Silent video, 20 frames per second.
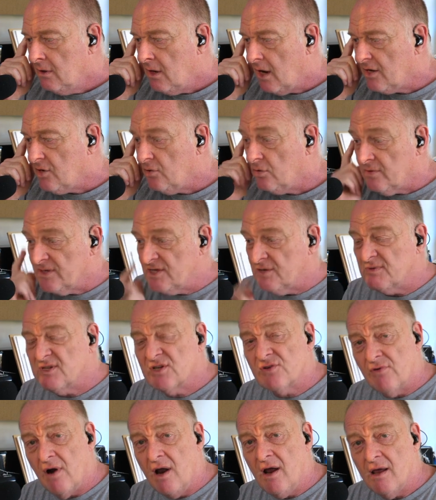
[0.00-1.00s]
I could always
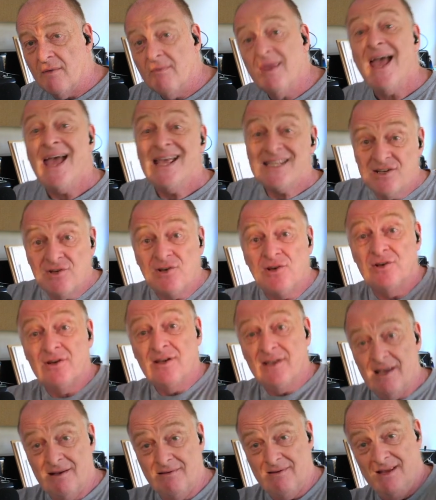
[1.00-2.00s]
subscribe. Yes, you could.
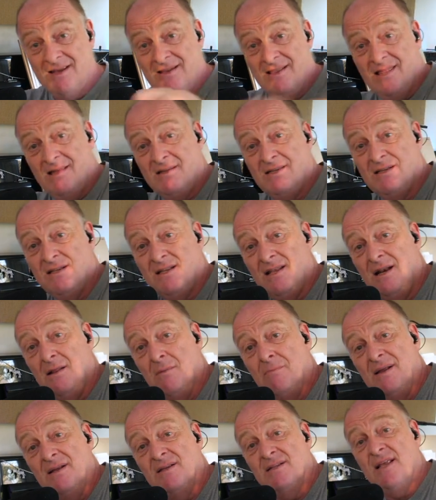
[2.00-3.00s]
Yeah, it's the little
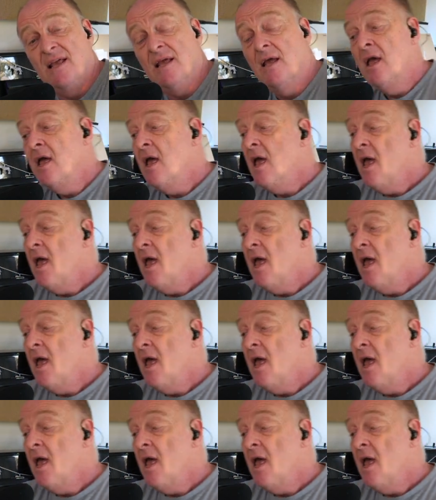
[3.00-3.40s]
buttons there.